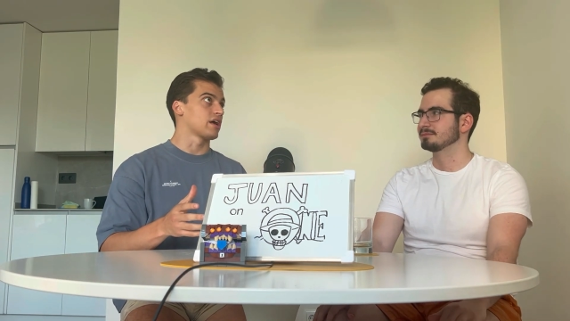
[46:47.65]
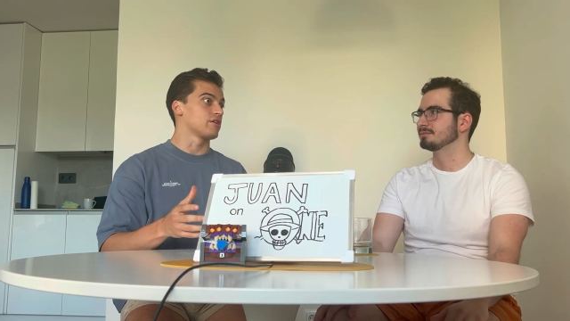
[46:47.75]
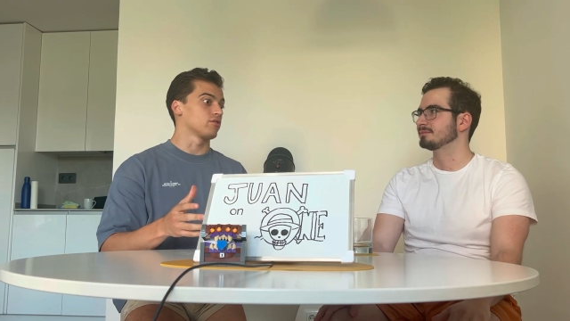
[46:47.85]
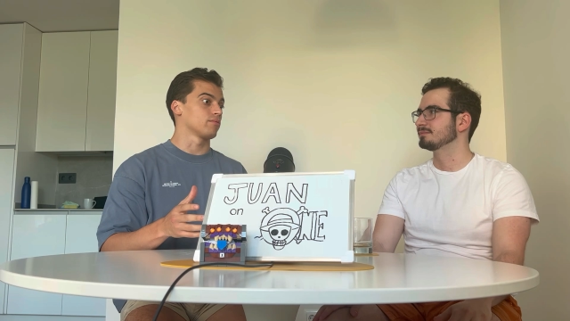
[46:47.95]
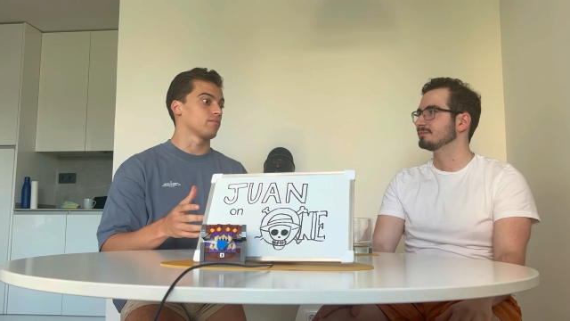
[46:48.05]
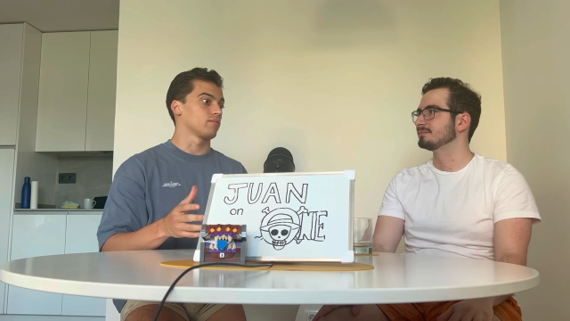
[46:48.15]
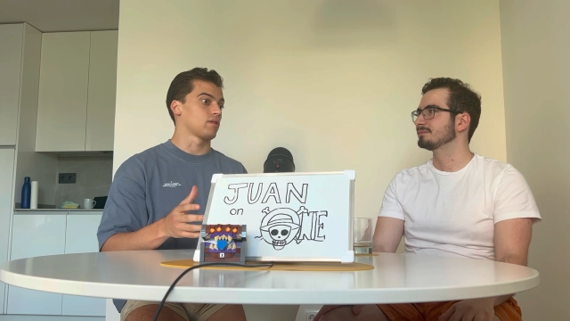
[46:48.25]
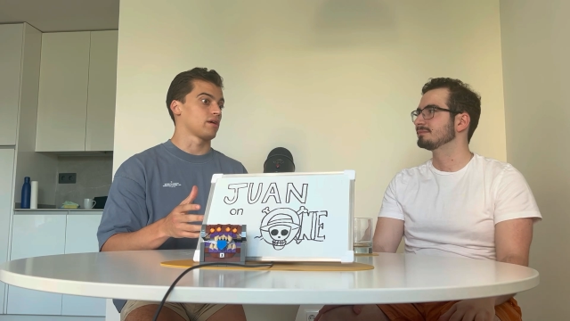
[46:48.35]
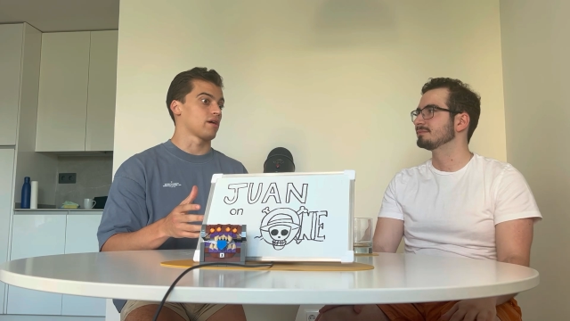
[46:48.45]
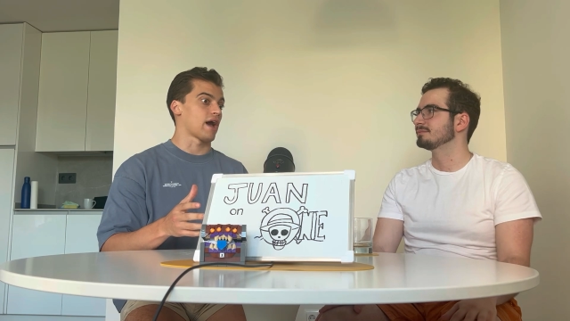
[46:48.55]
Speaker 1: and you're
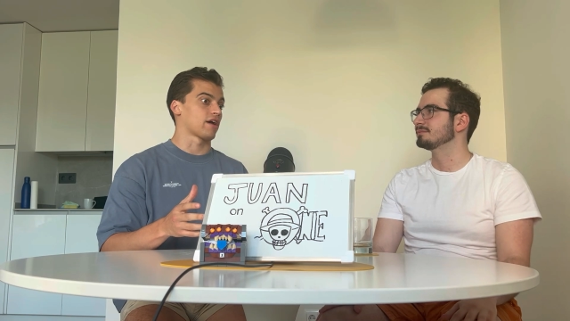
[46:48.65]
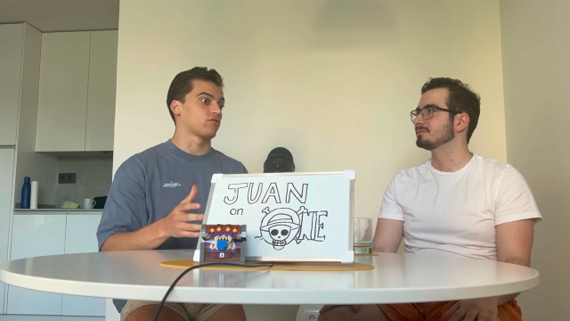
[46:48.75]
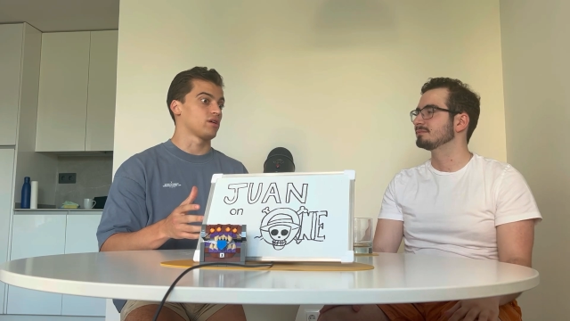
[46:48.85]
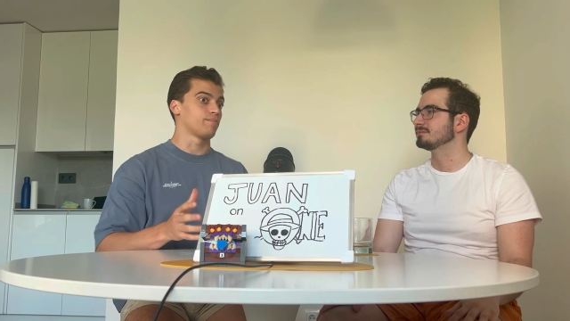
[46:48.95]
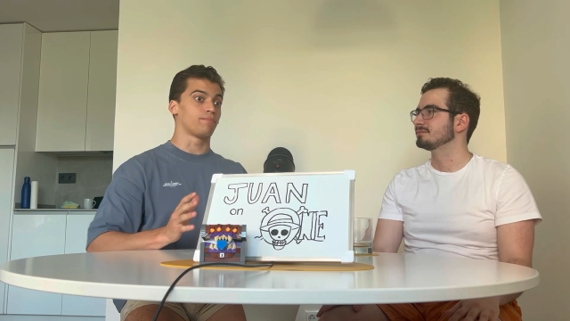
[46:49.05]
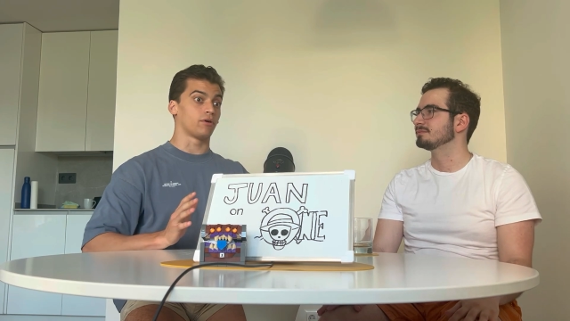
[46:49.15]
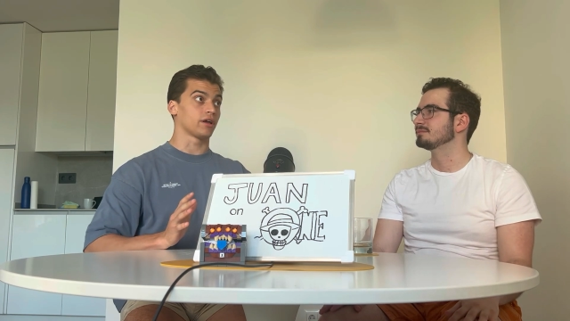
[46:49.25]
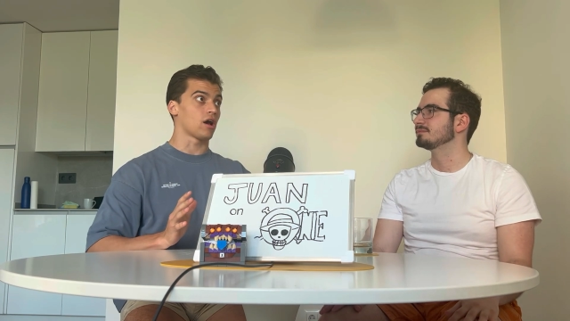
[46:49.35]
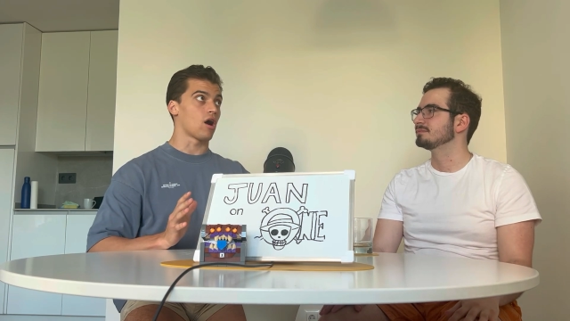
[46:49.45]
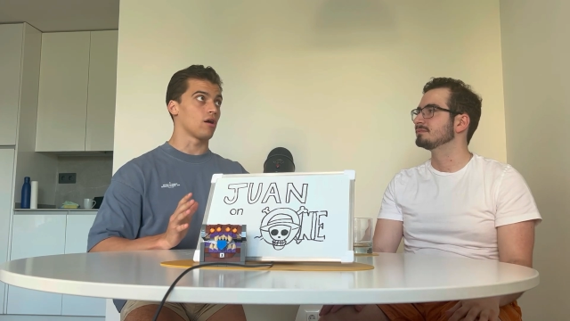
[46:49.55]
like actually
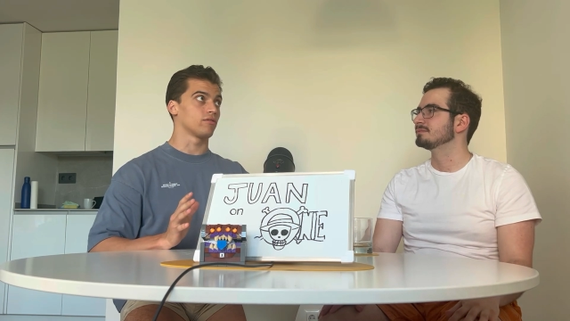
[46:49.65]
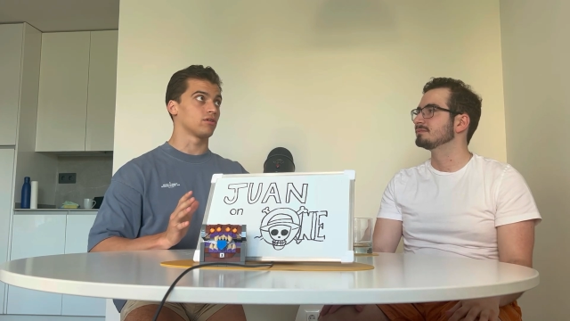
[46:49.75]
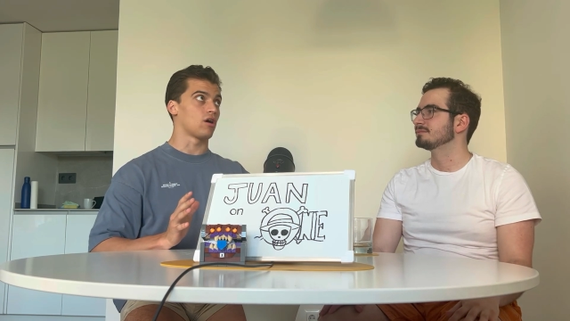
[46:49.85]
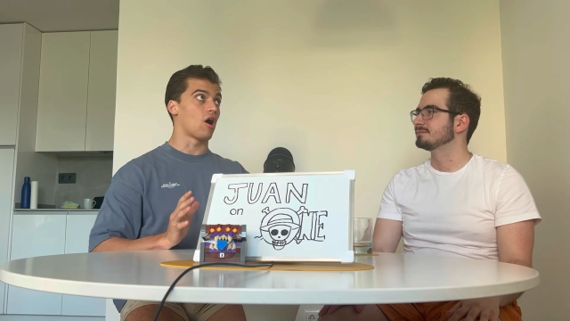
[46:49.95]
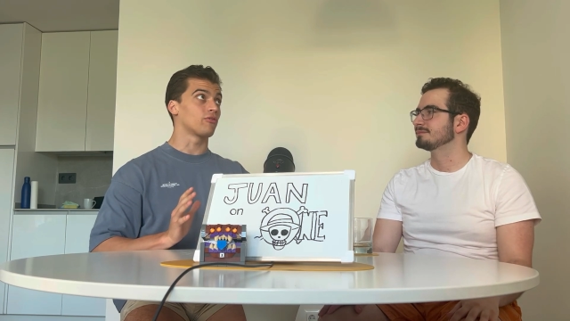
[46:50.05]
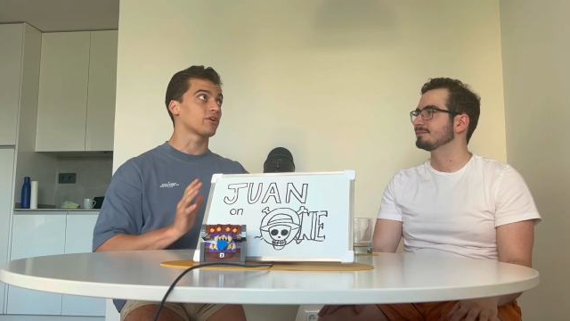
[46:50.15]
putting other